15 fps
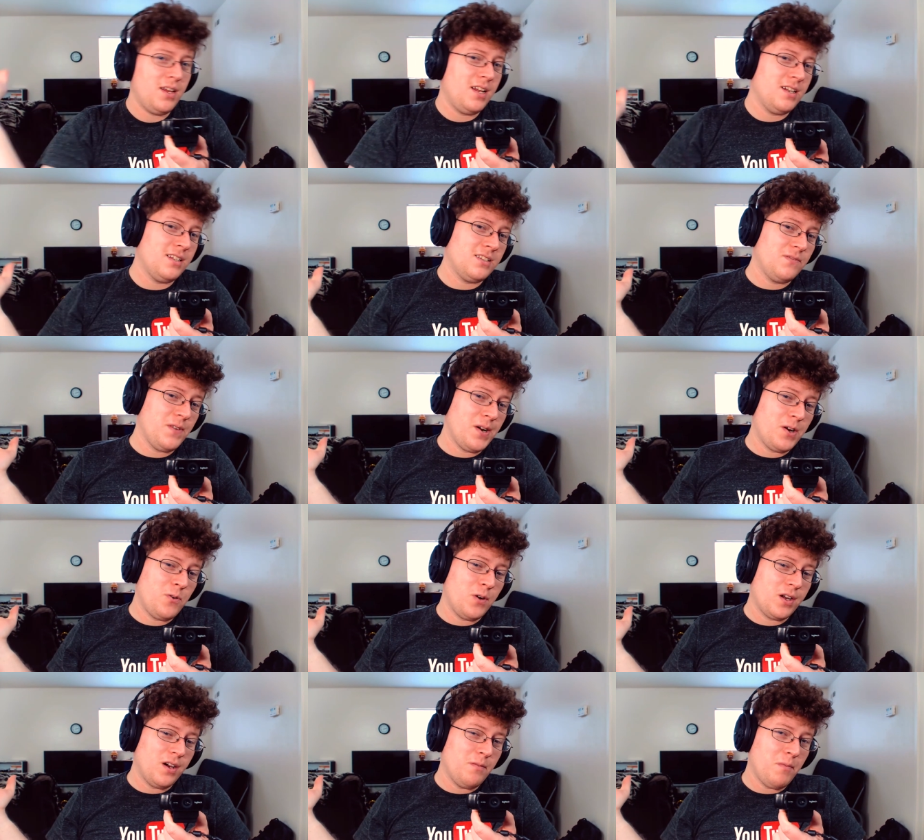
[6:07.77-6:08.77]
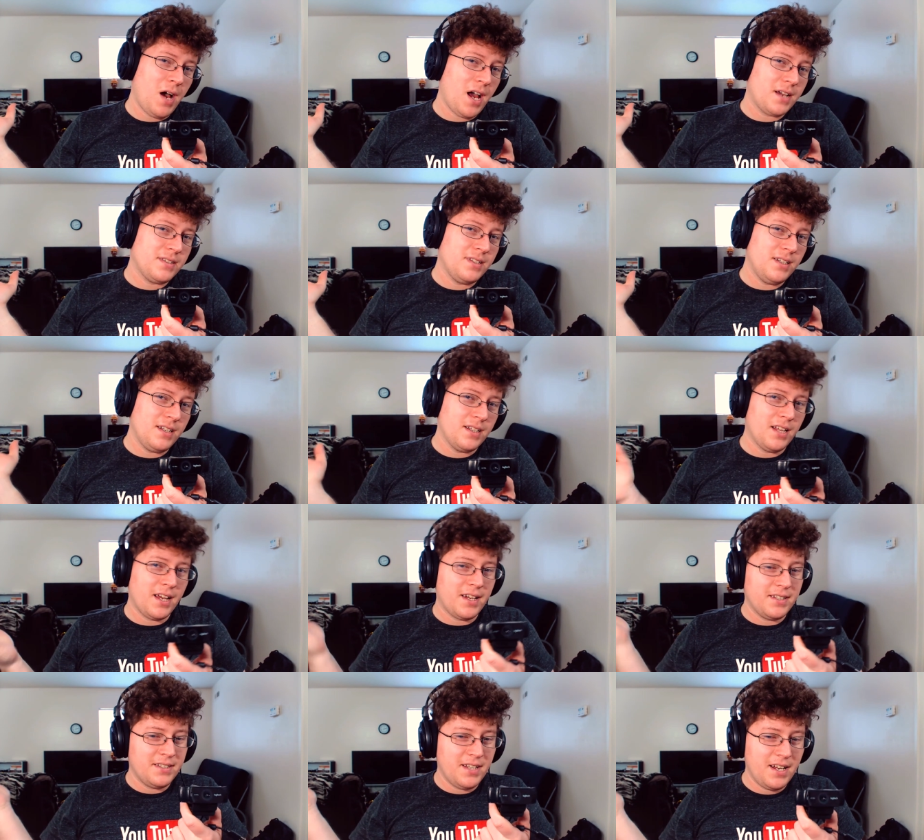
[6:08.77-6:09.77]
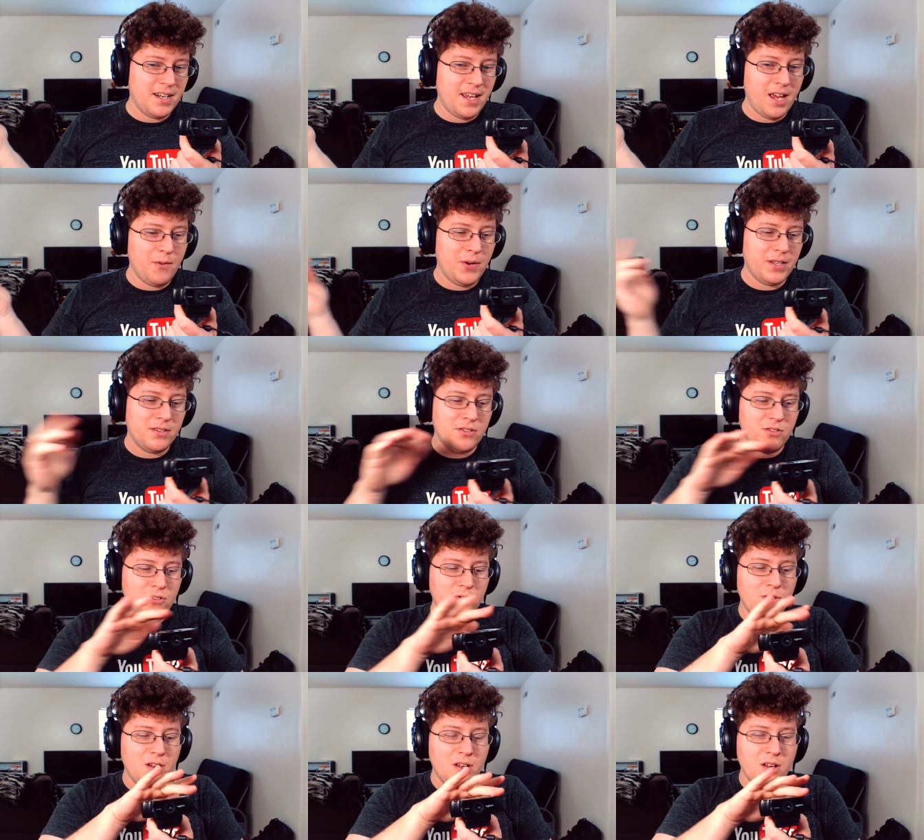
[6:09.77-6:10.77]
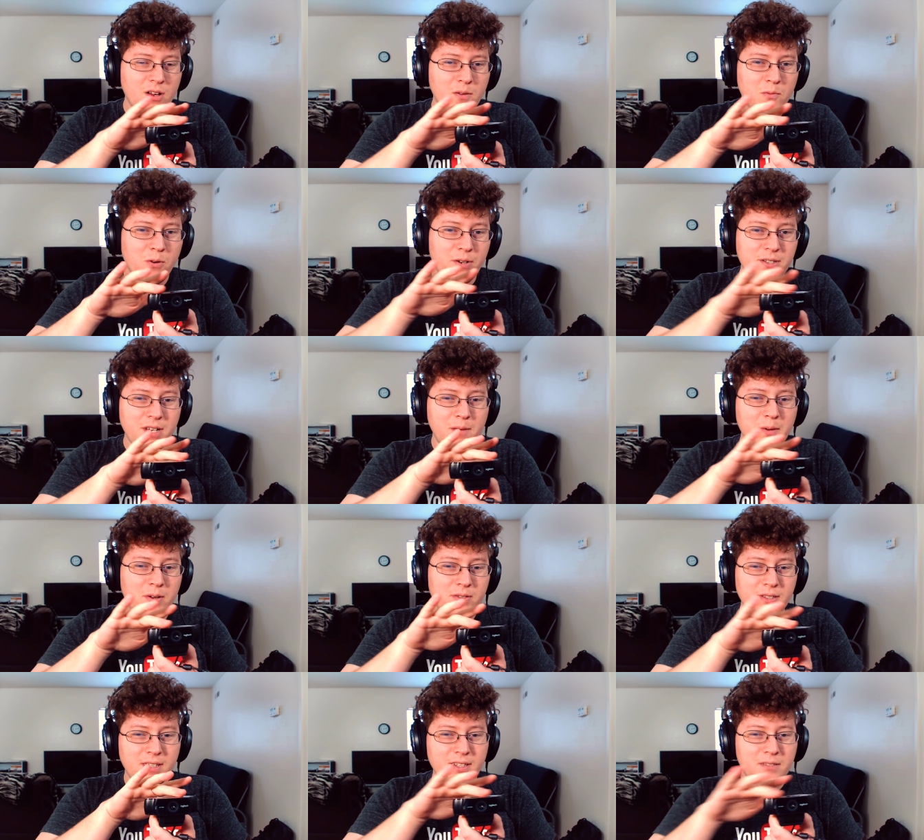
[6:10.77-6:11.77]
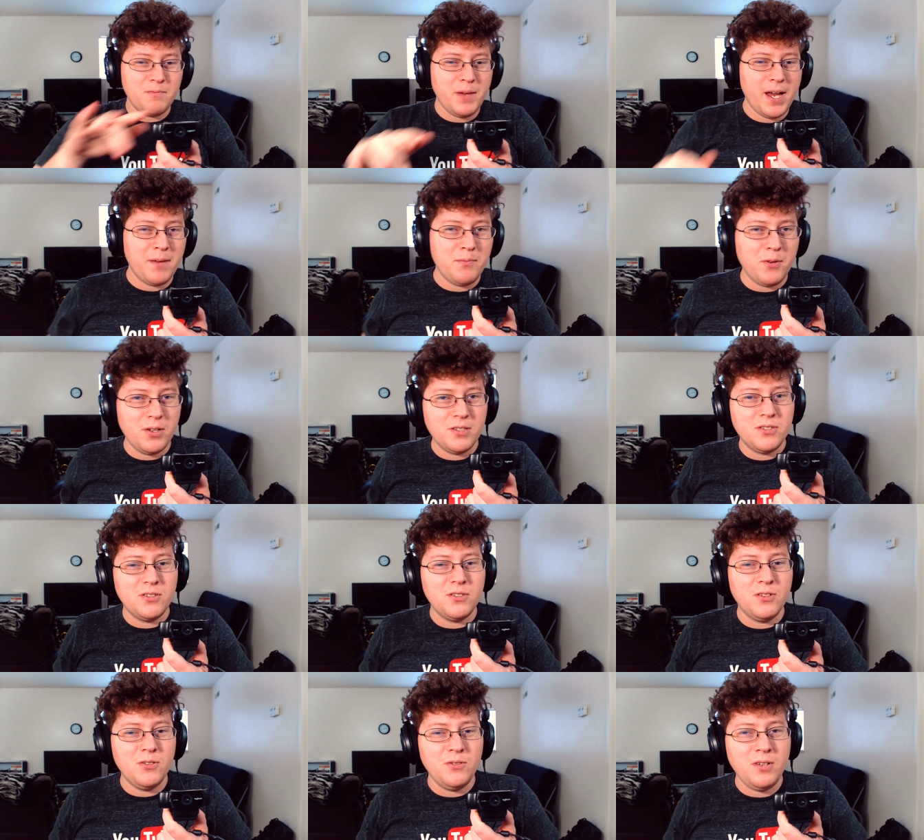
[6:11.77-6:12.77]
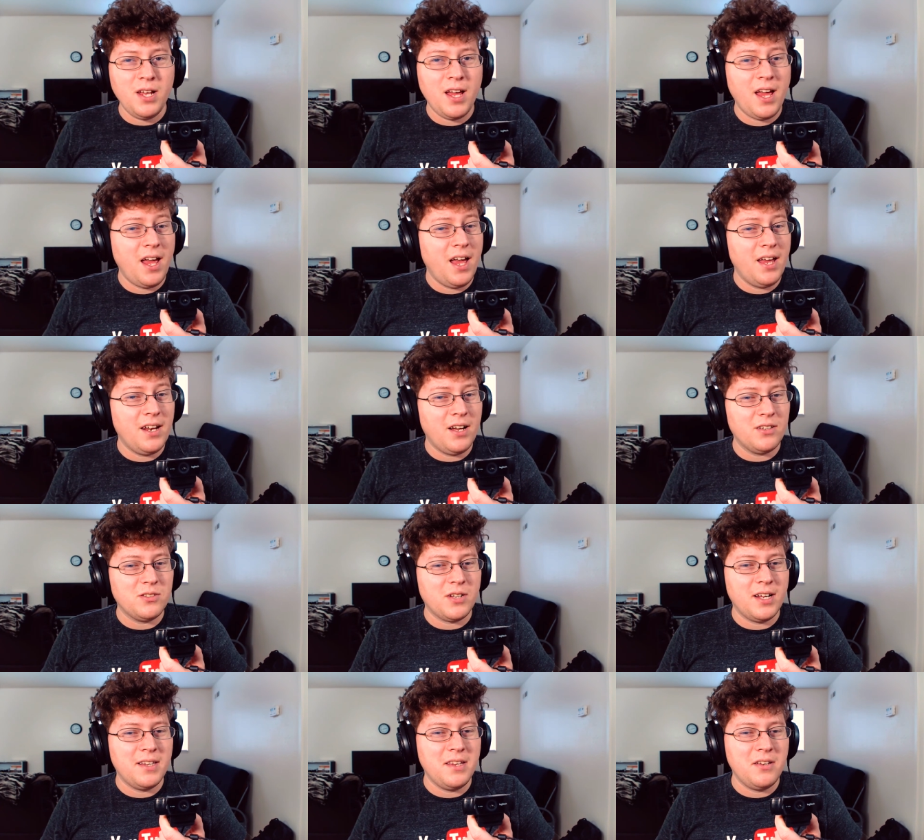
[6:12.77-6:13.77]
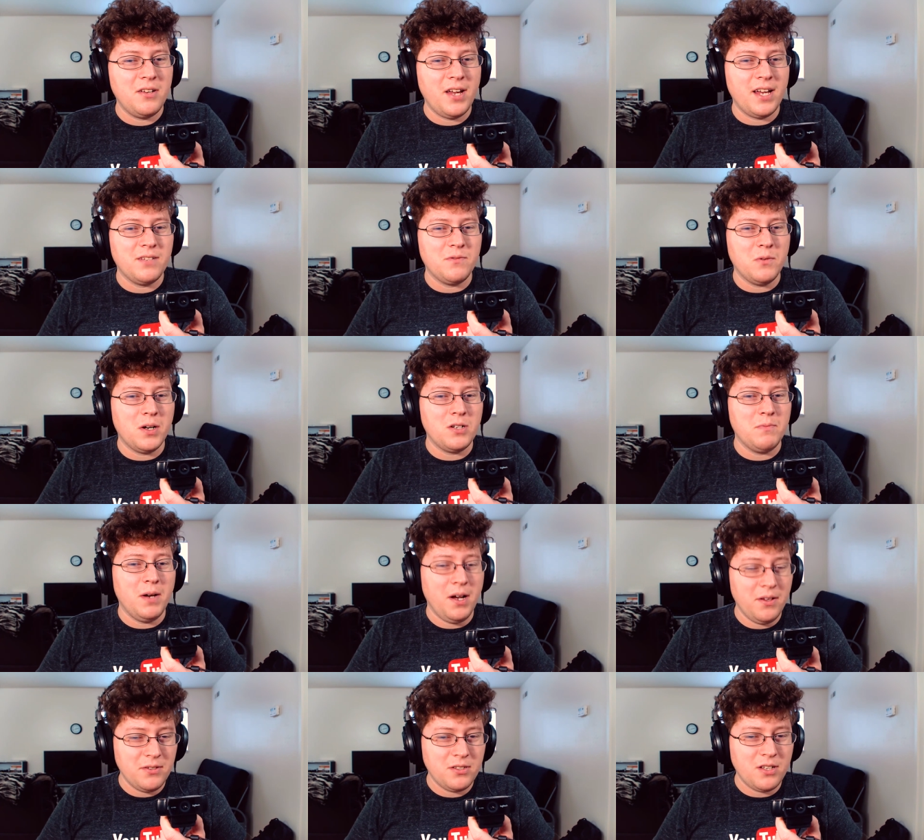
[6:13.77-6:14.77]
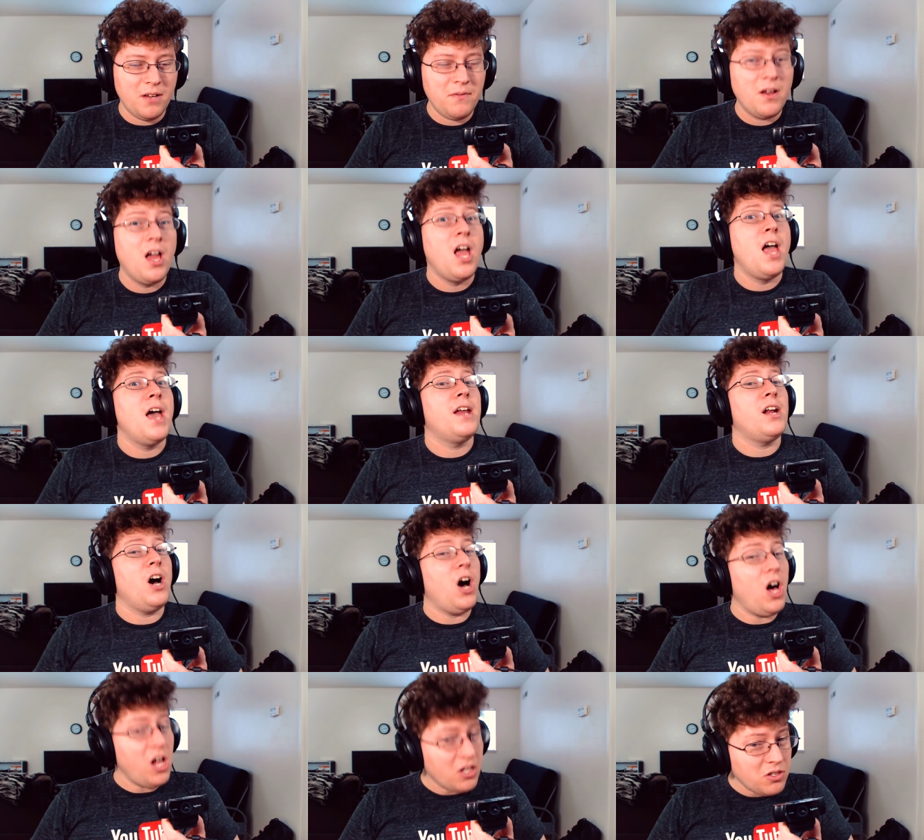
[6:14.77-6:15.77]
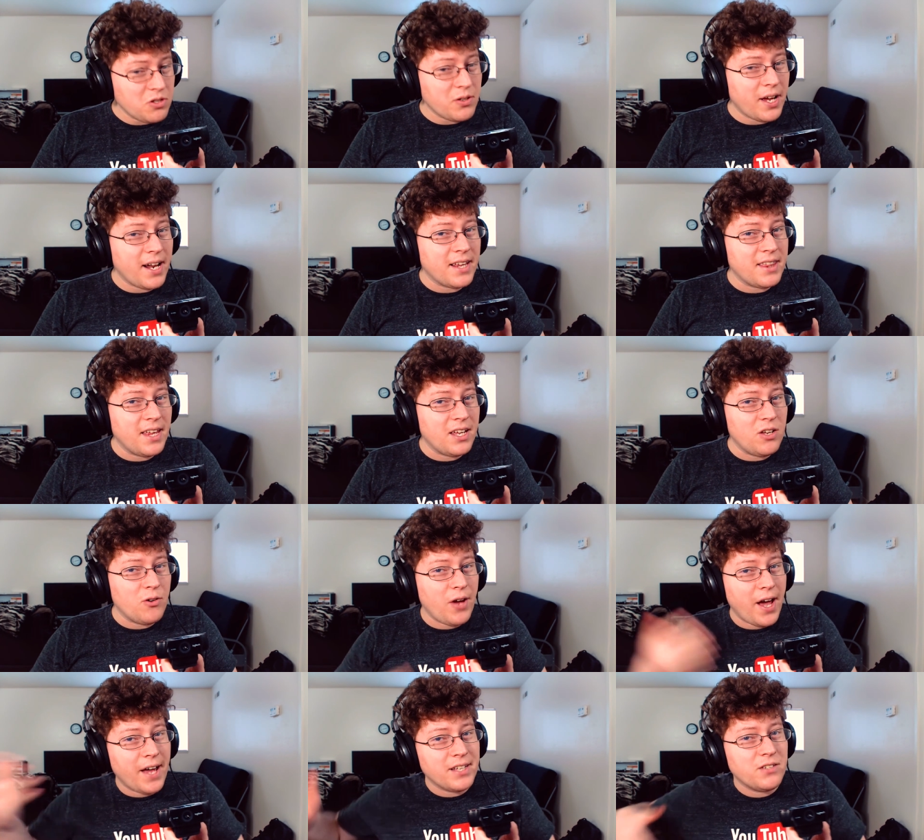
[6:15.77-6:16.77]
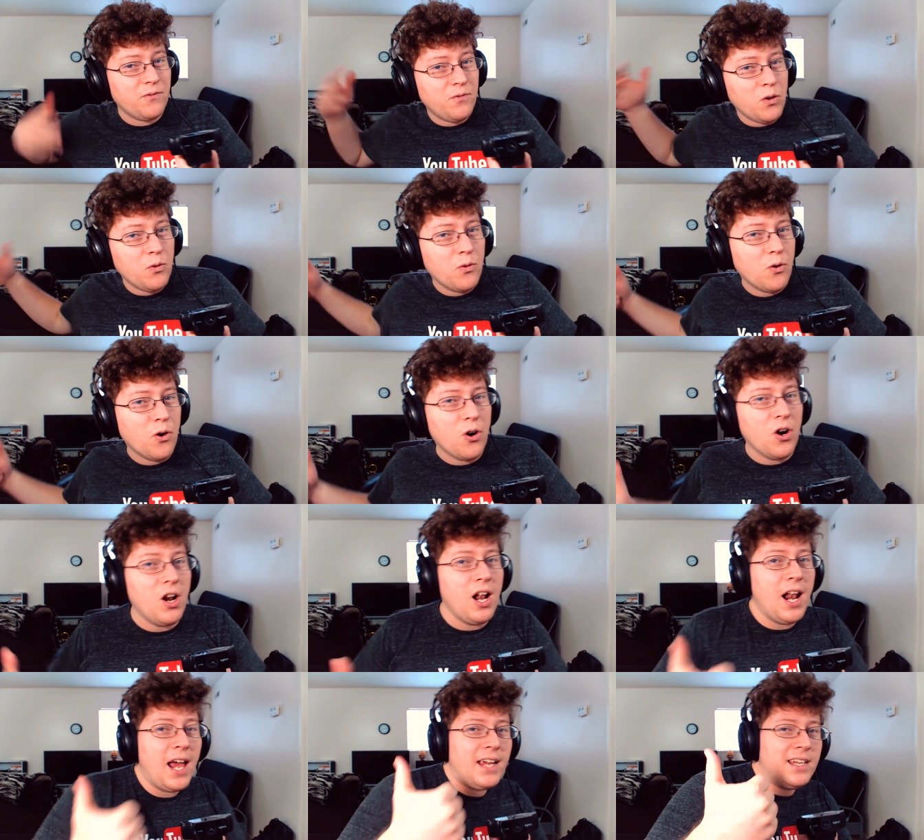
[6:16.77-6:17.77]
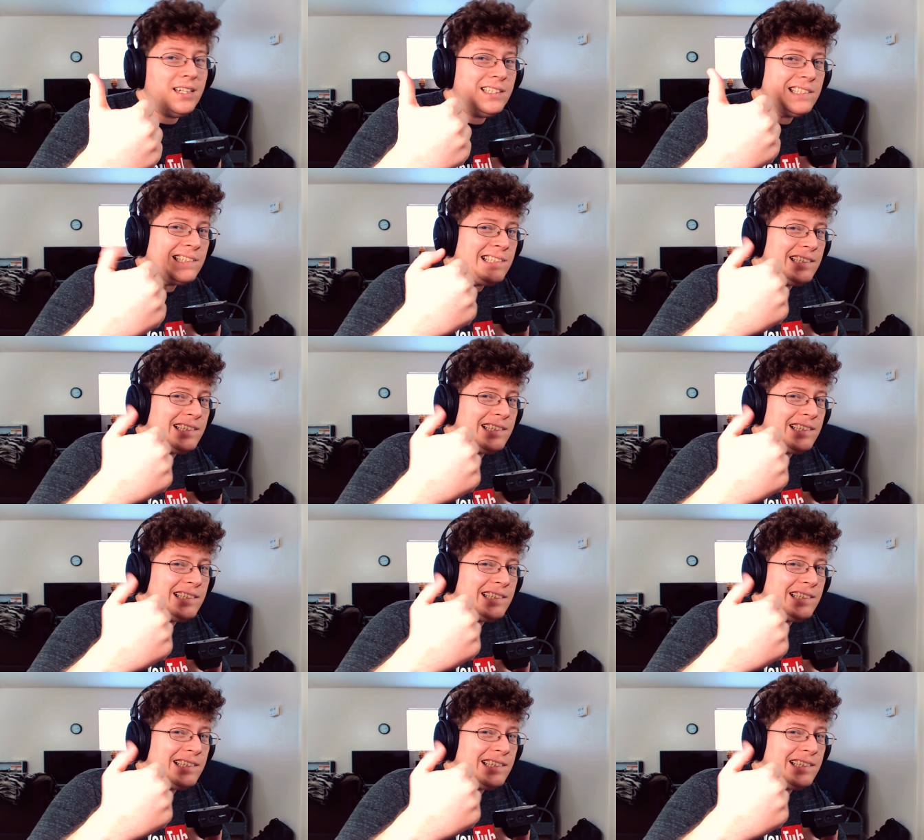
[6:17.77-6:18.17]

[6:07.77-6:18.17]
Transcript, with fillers: into this very quick unboxing. And like I said, can't wait to do more demos of this bad boy soon. And I also gotta thank you guys for watching my other stuff. And I also gotta thank you guys for liking,